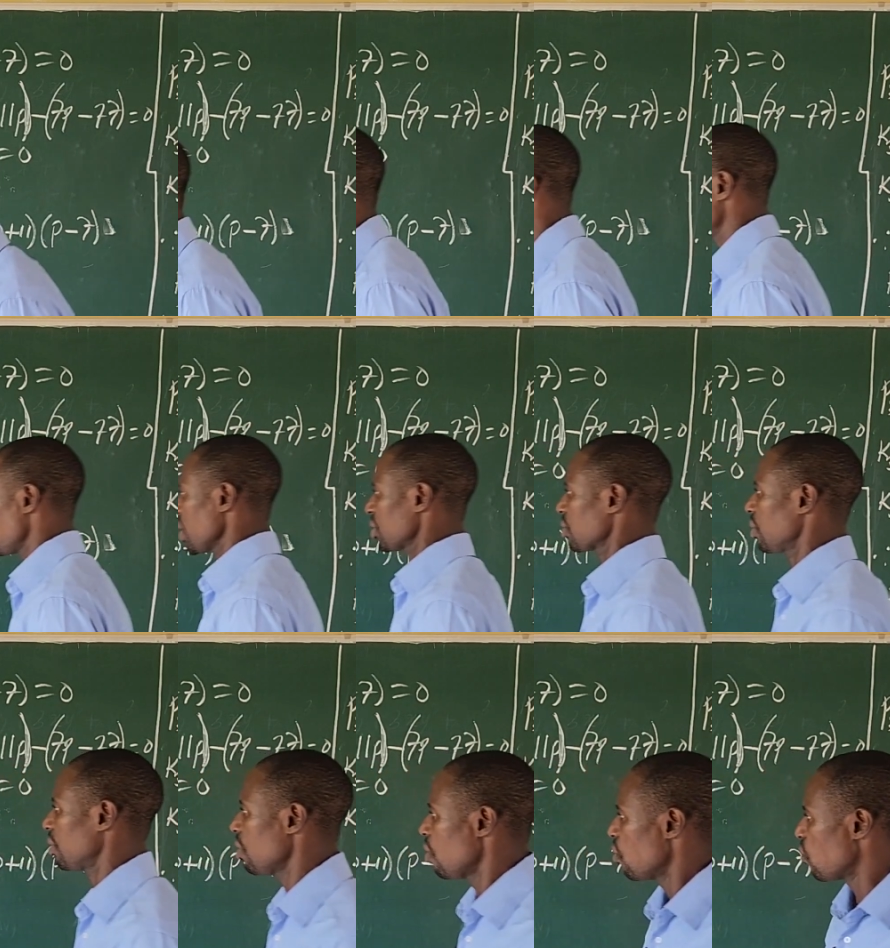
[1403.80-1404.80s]
our equation
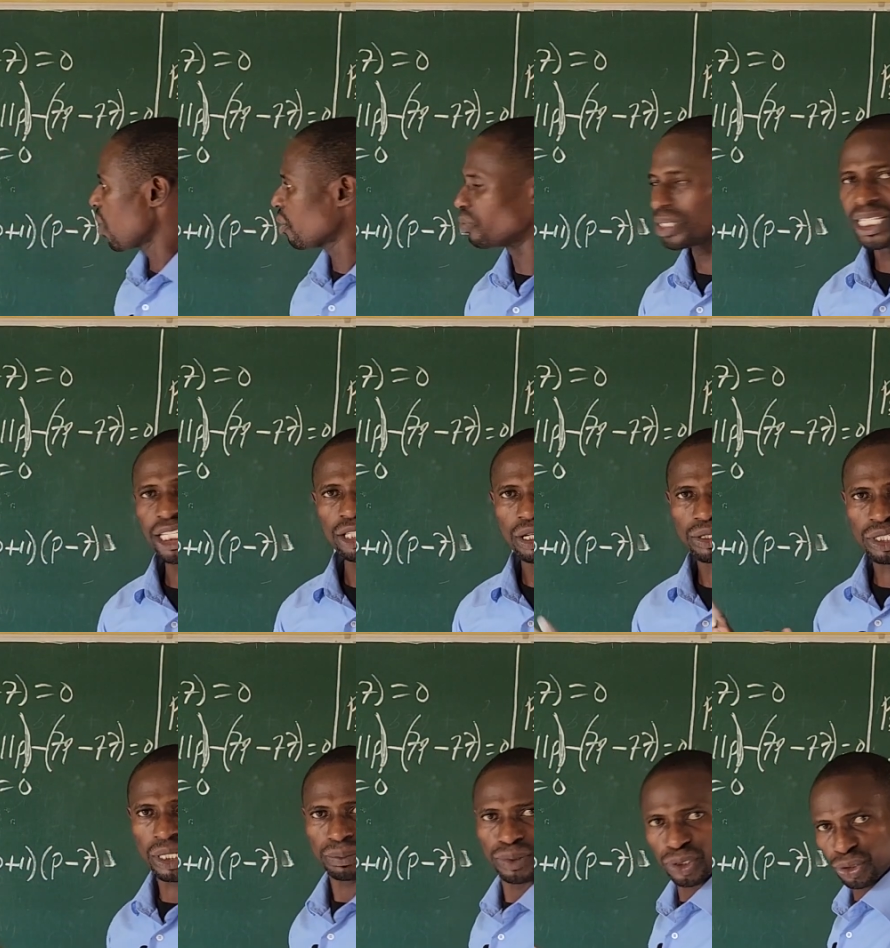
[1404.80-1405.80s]
where we did some
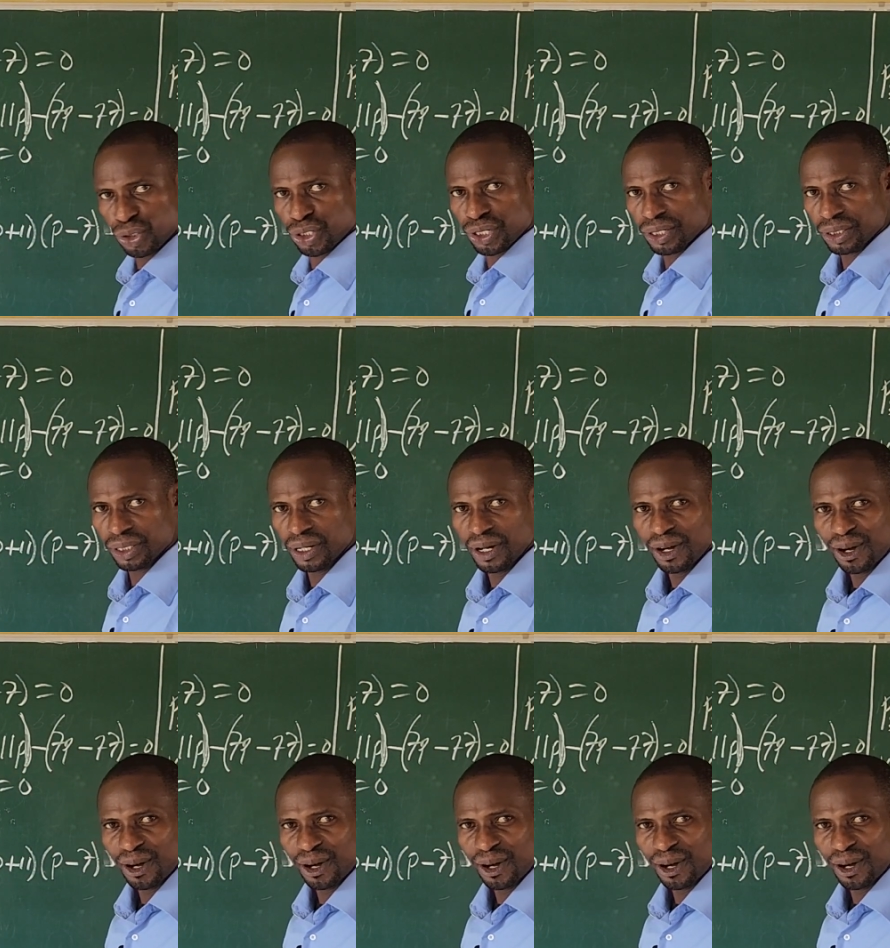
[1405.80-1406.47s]
substitution.